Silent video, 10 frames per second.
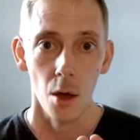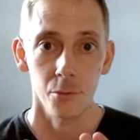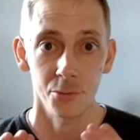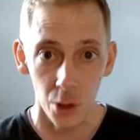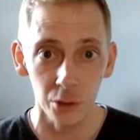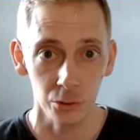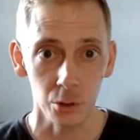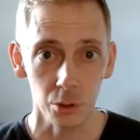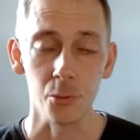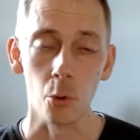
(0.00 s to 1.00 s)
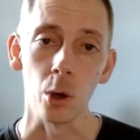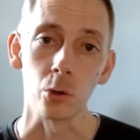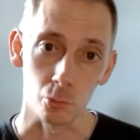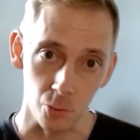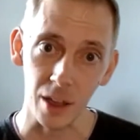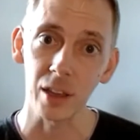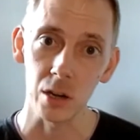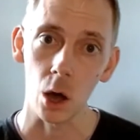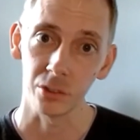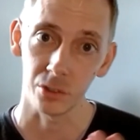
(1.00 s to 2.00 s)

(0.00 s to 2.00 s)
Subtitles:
first and foremost recognize the